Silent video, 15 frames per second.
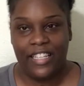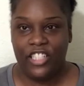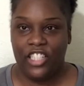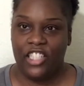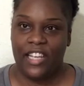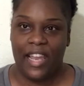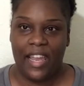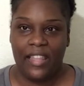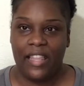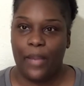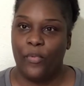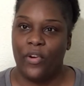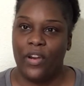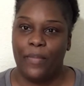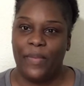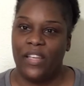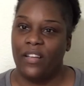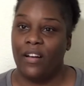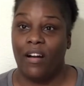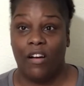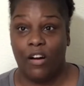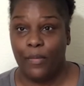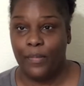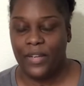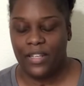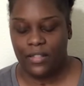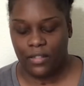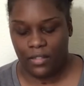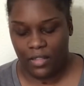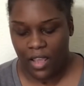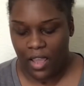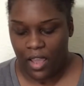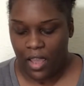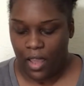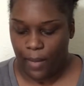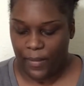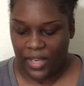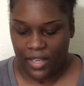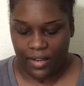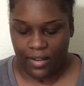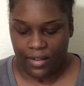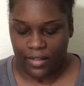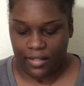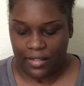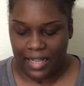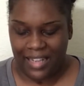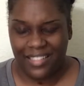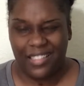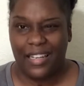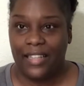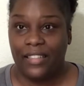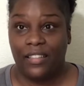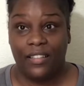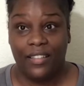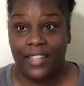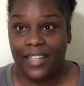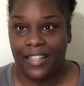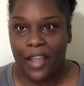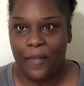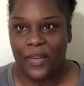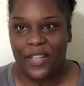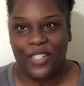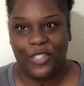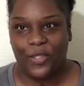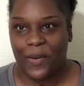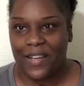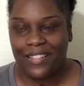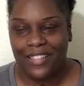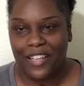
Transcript: and Jay, they bring me calmness because I just like to look at them and dress